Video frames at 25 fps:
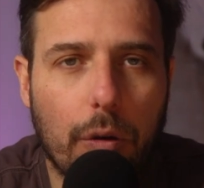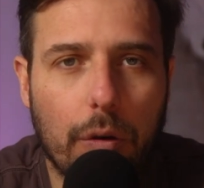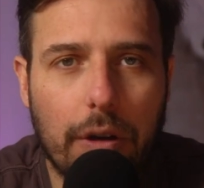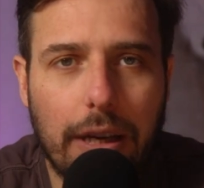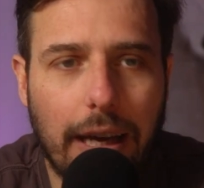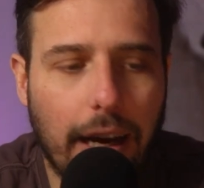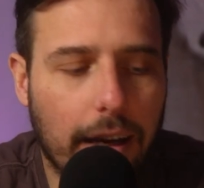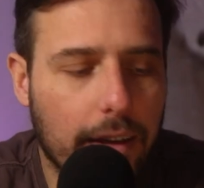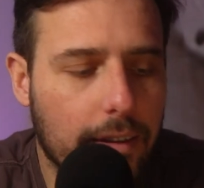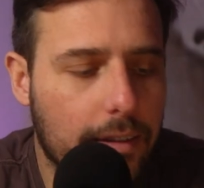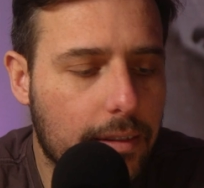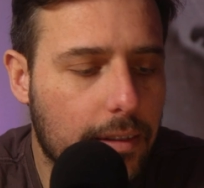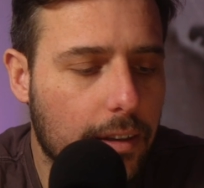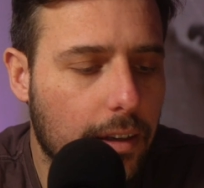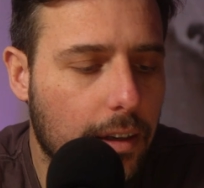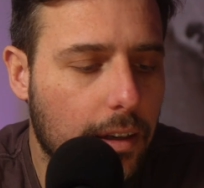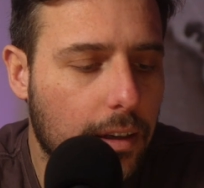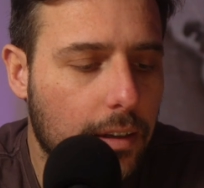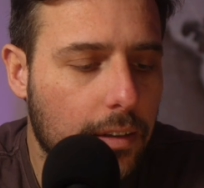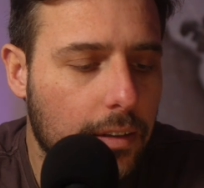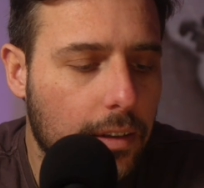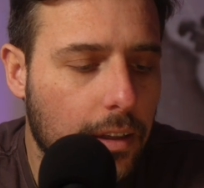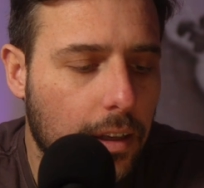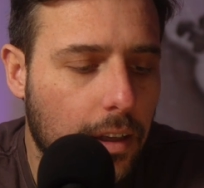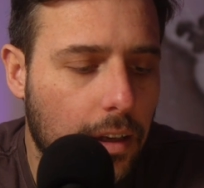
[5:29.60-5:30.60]
or
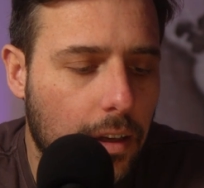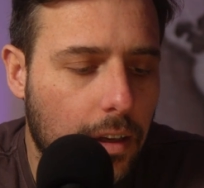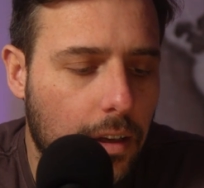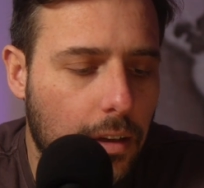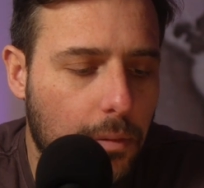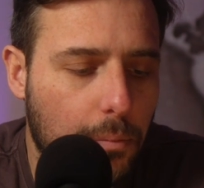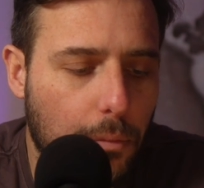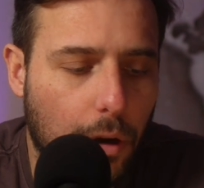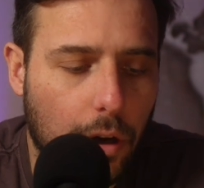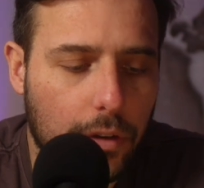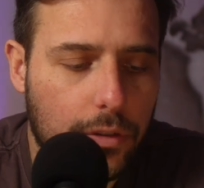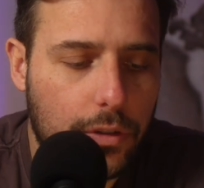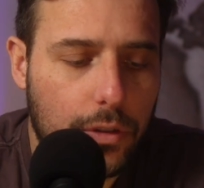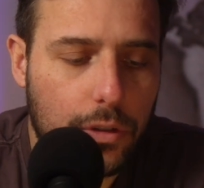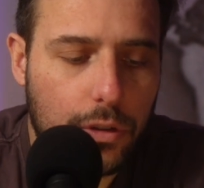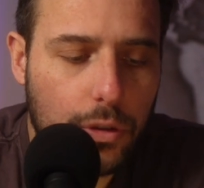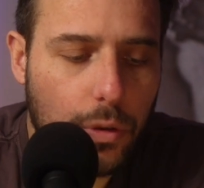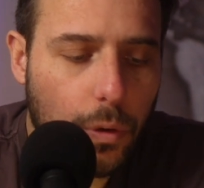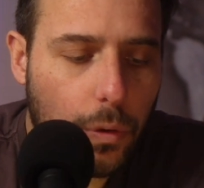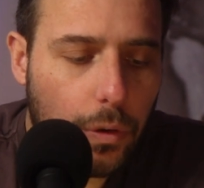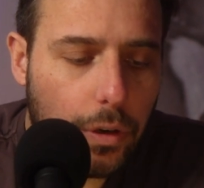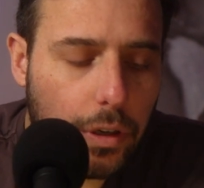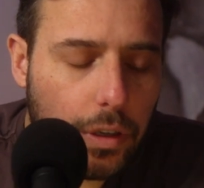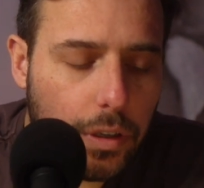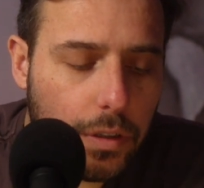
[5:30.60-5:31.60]
Cancer, Mars in
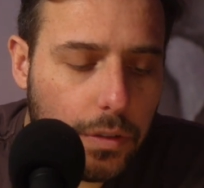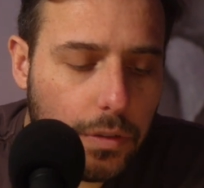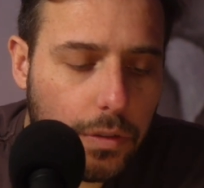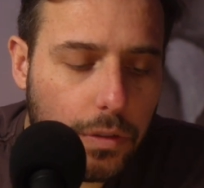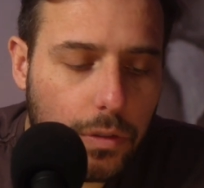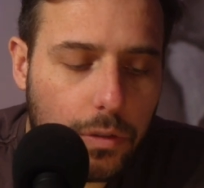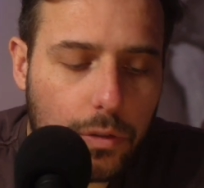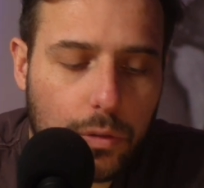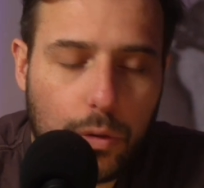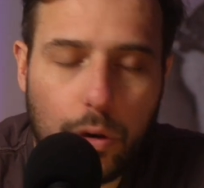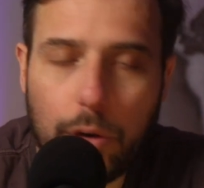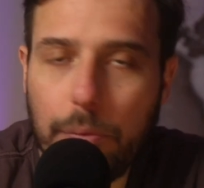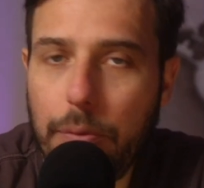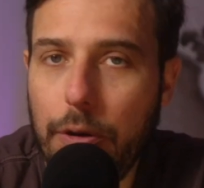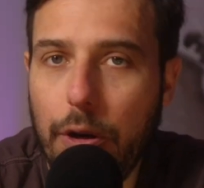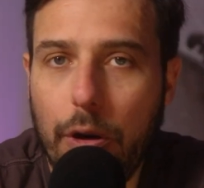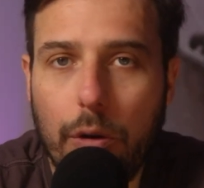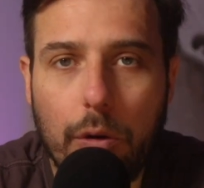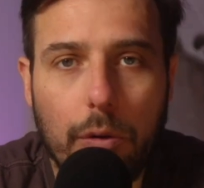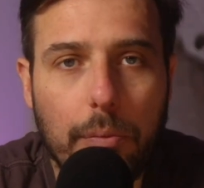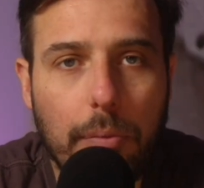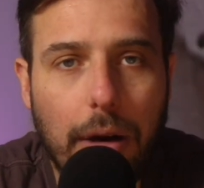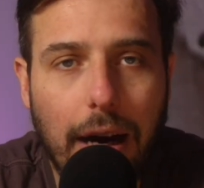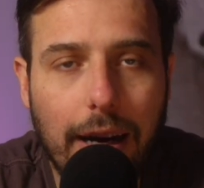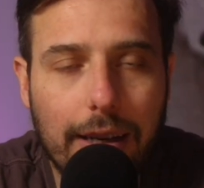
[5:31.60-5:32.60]
Taurus, Scorpio
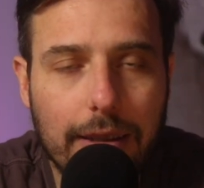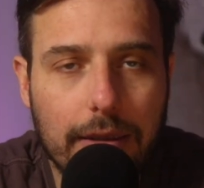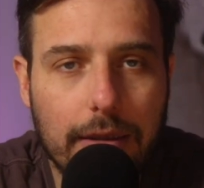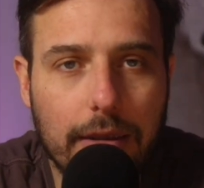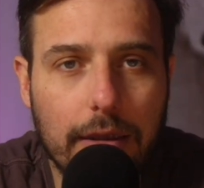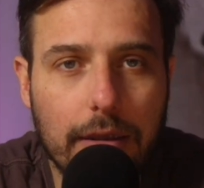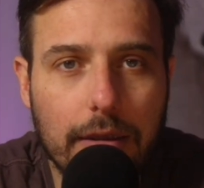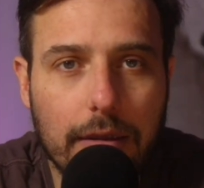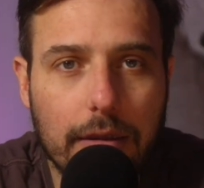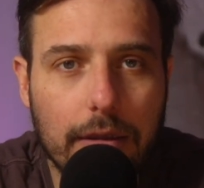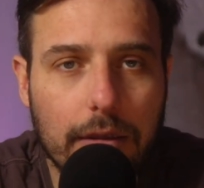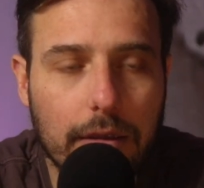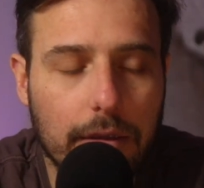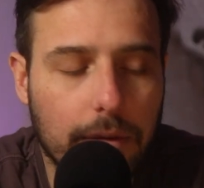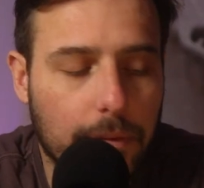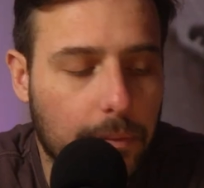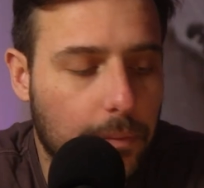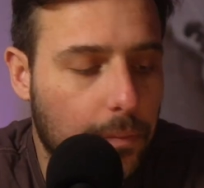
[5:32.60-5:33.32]
or Pisces.